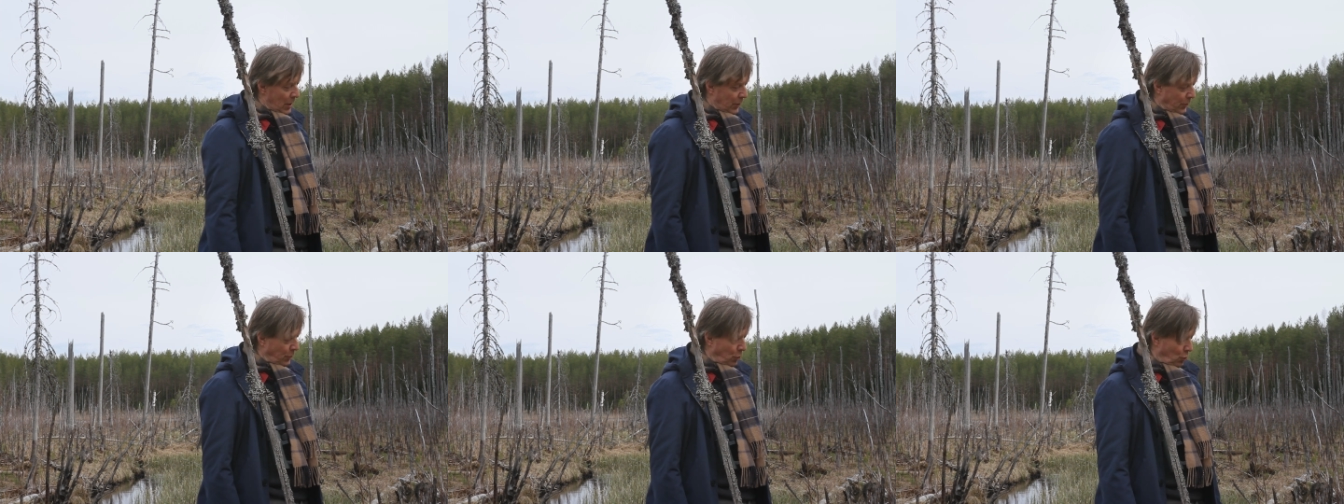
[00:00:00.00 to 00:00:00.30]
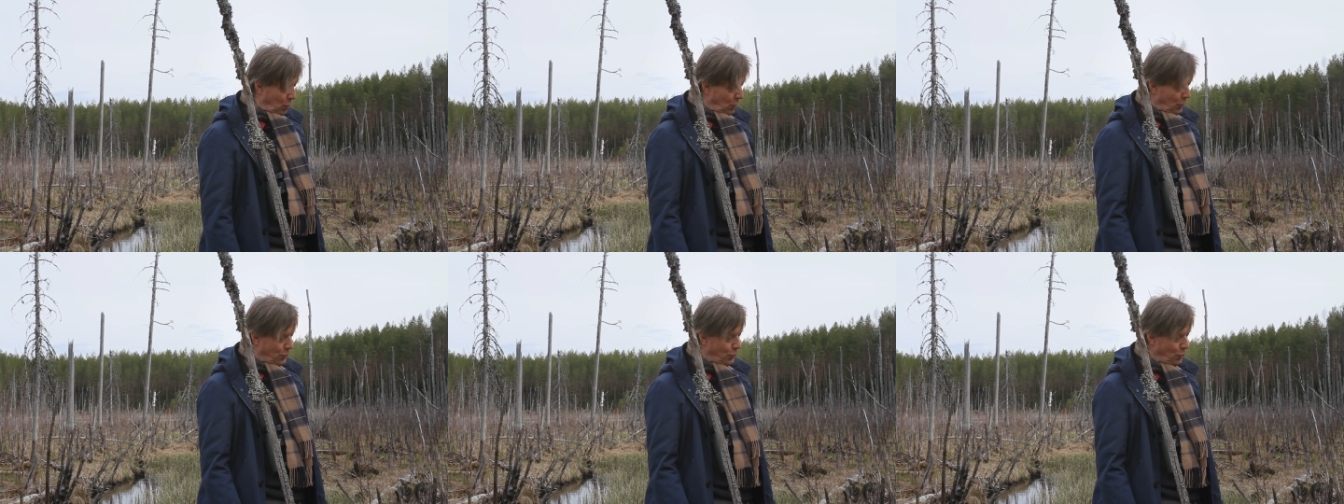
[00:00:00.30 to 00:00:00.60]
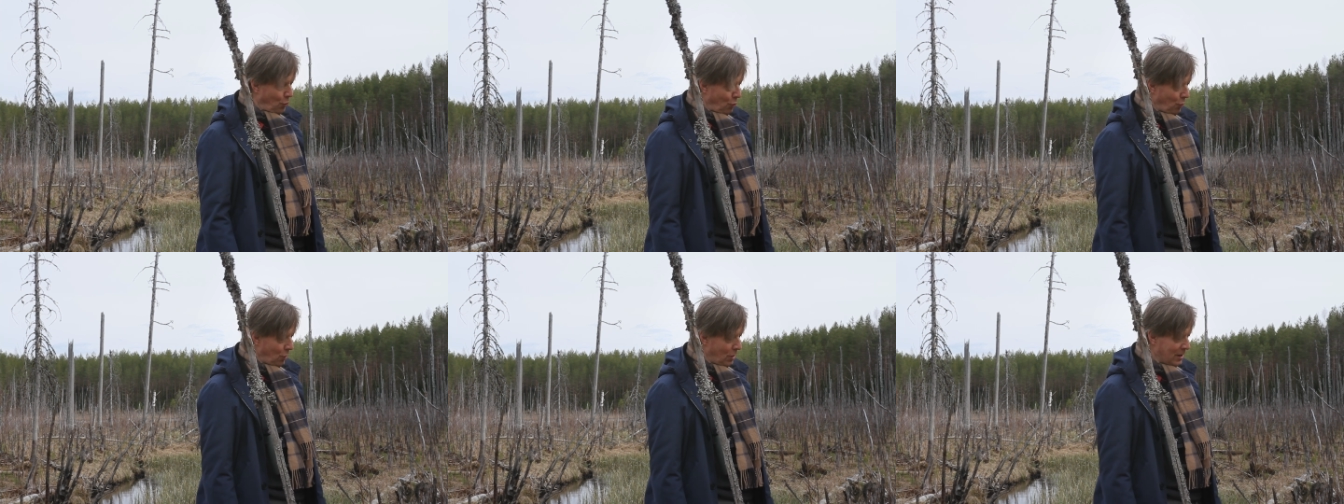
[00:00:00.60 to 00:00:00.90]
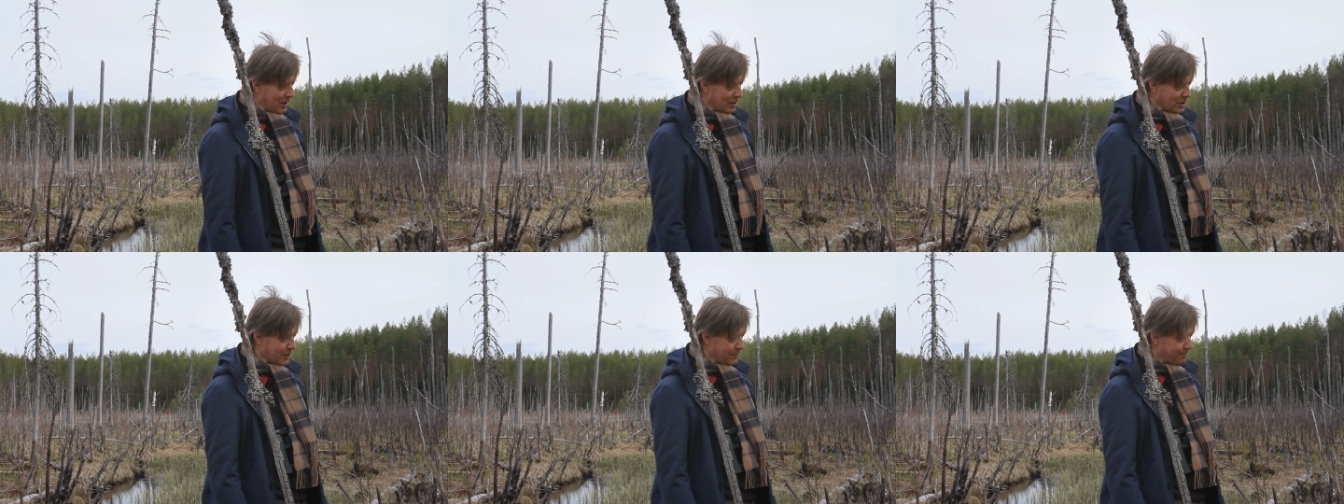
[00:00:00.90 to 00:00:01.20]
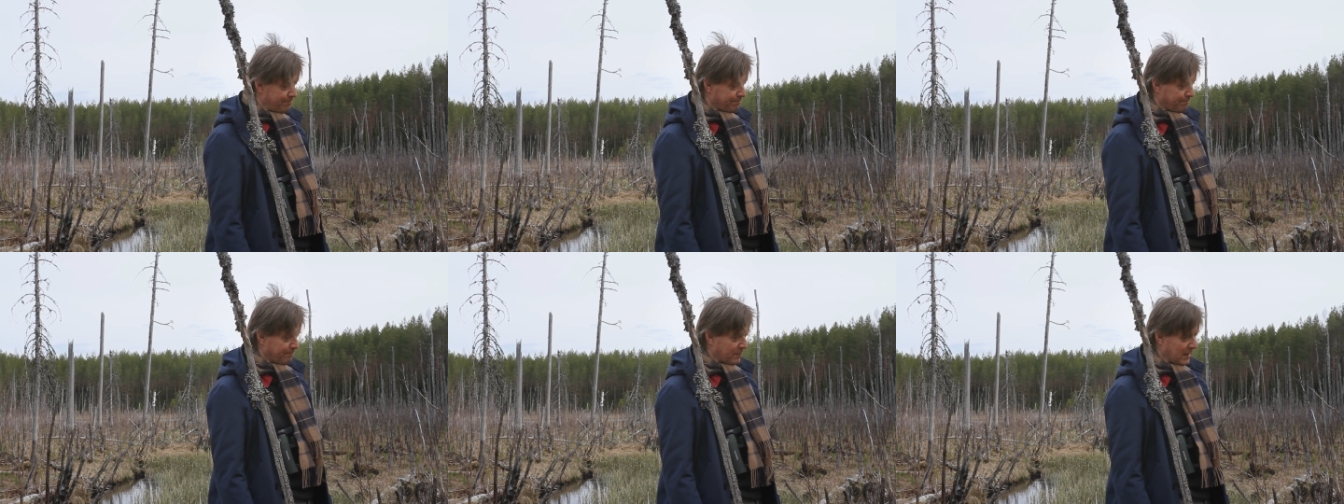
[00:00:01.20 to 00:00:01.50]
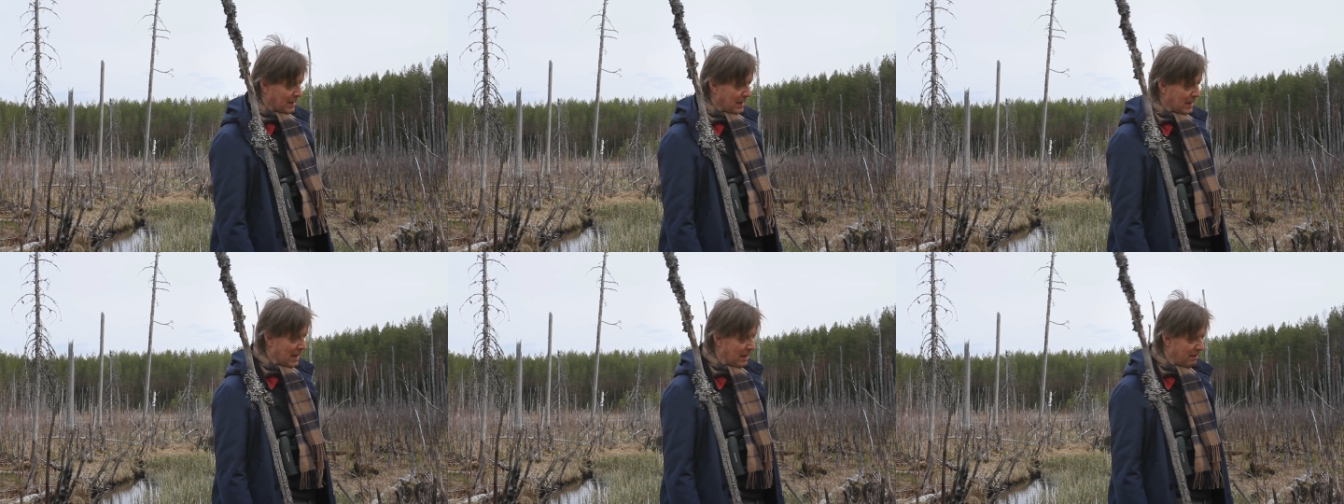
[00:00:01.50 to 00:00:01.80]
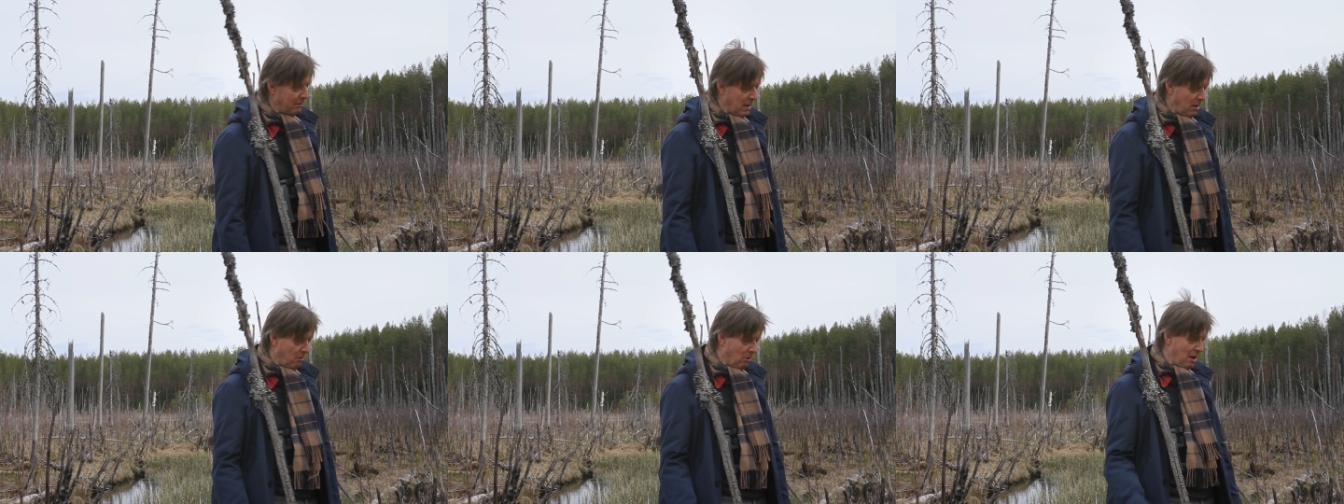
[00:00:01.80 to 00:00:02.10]
do dollars,
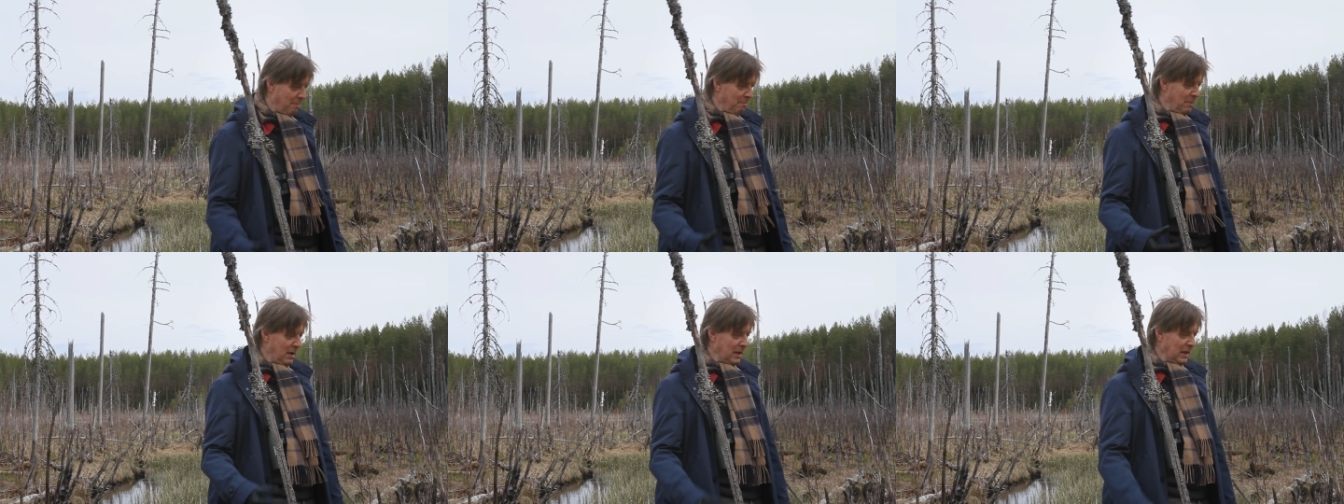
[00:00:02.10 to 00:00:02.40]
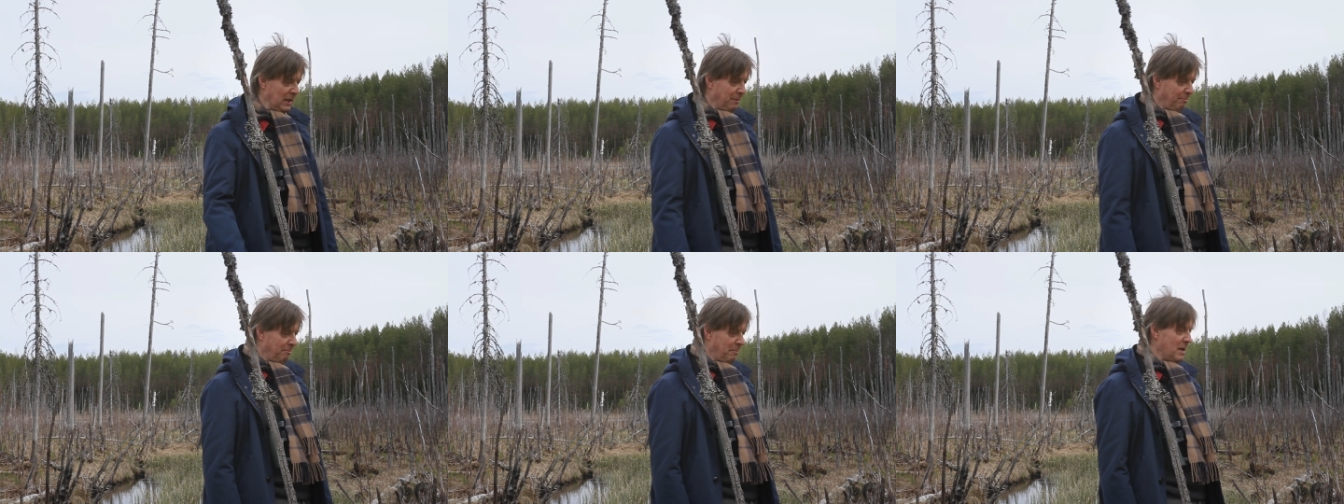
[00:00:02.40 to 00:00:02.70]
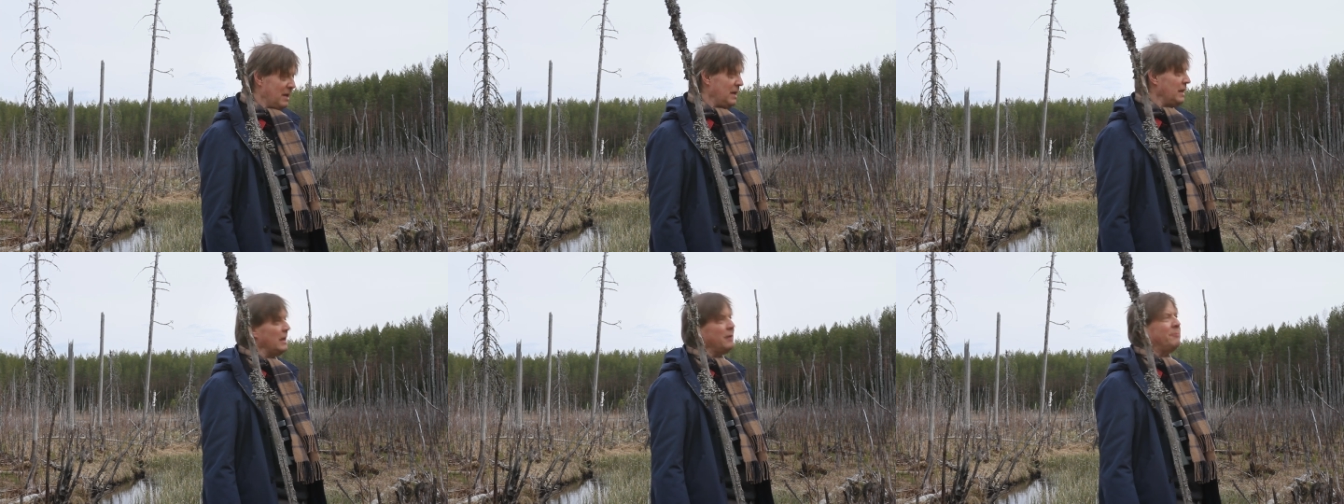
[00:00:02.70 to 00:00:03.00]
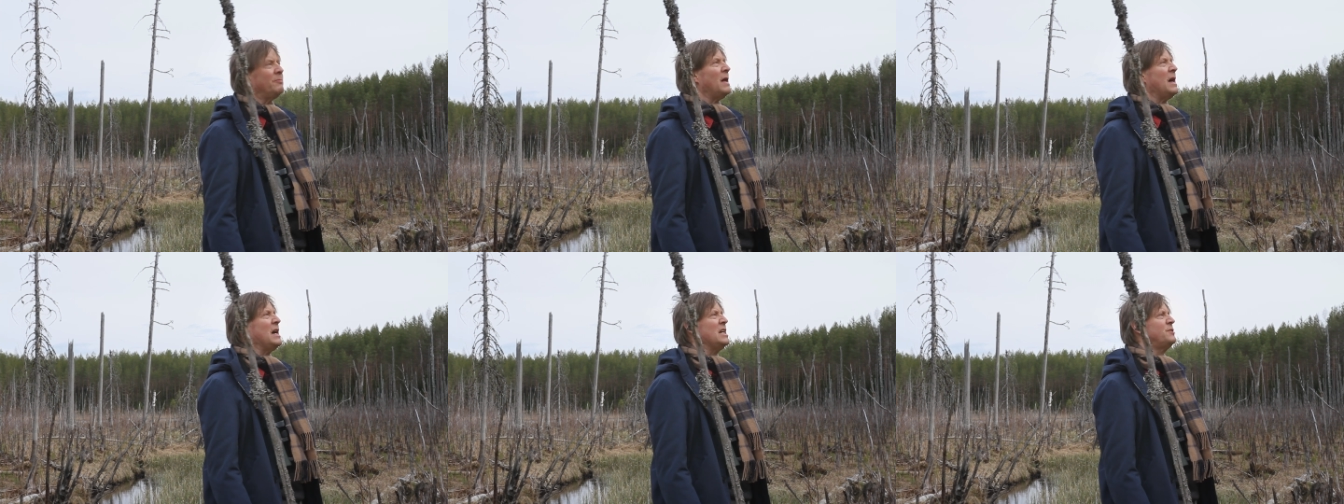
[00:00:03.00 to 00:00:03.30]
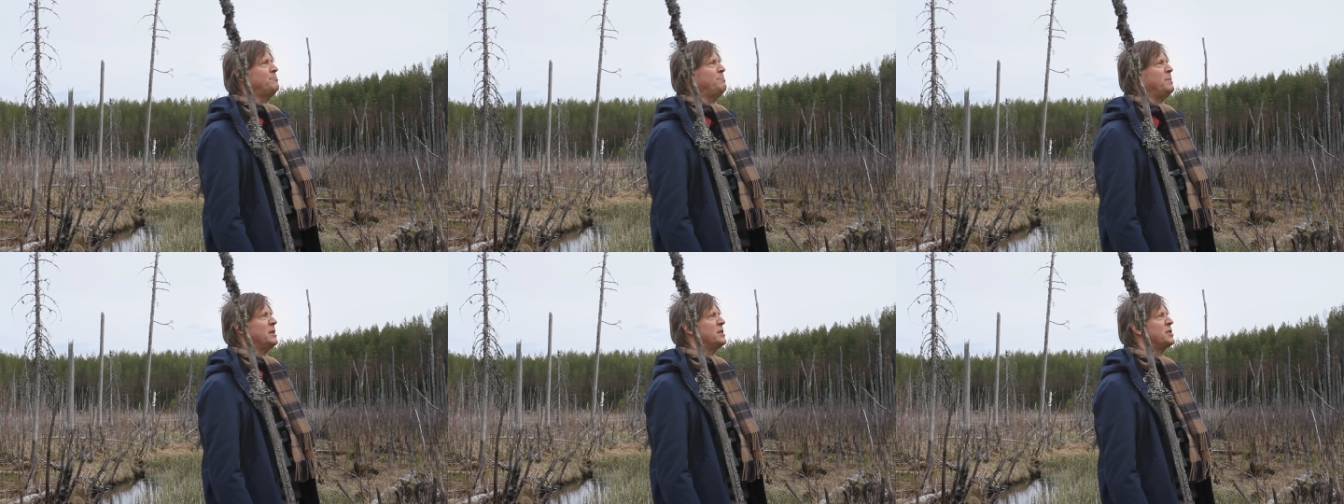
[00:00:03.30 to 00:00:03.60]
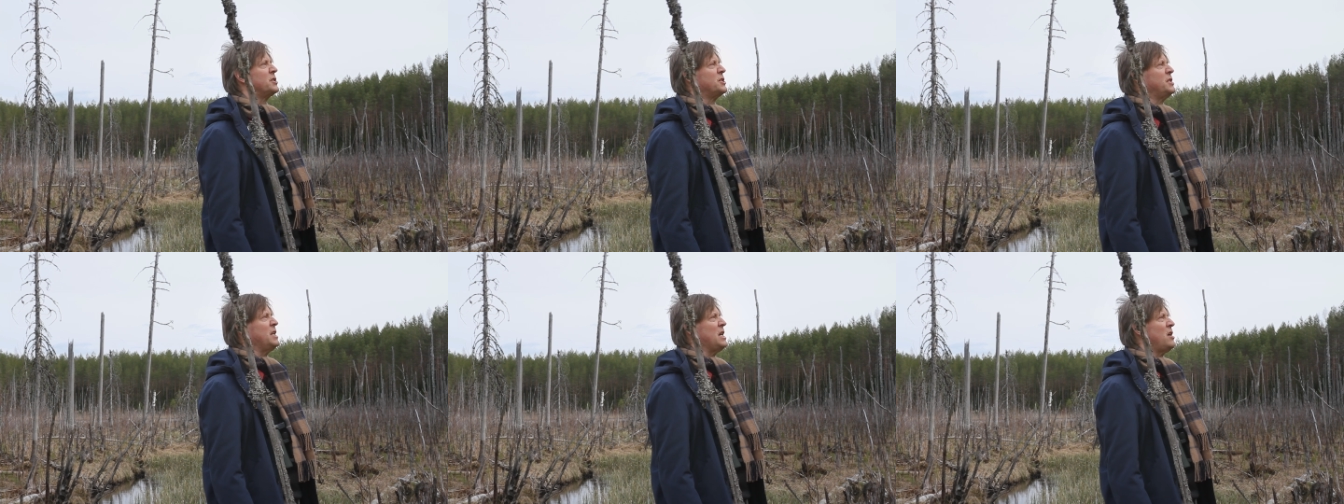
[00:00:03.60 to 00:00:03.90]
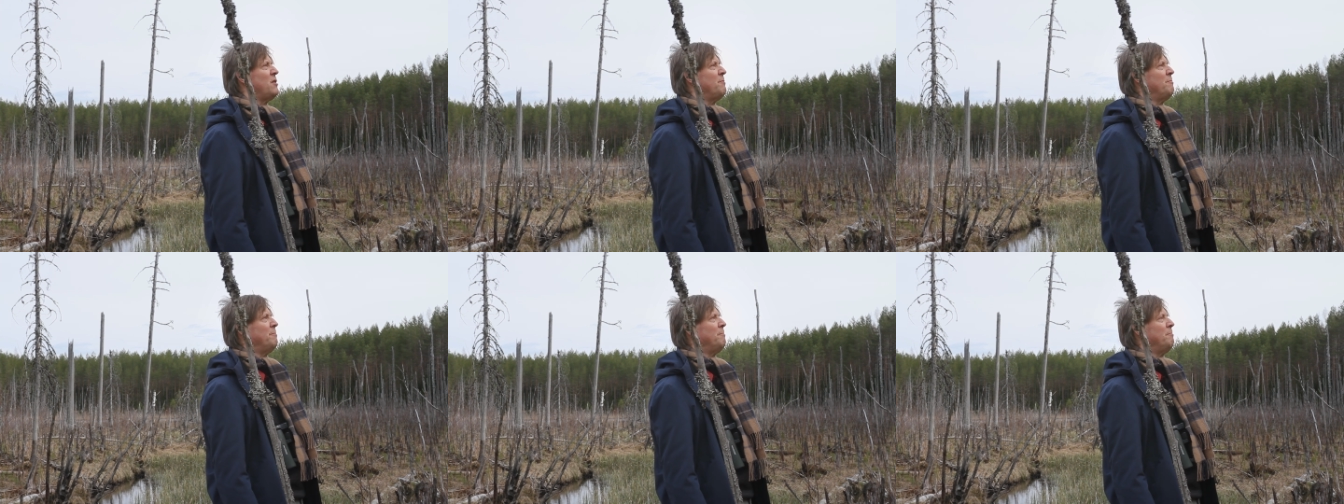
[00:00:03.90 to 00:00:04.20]
and there are many many aspects
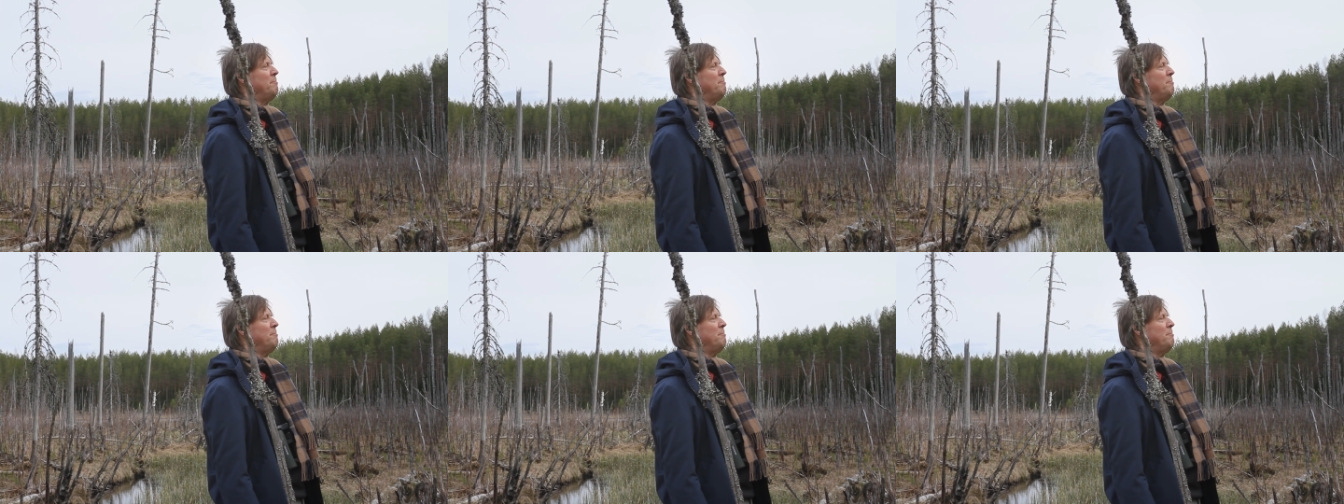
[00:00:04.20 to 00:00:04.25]
there.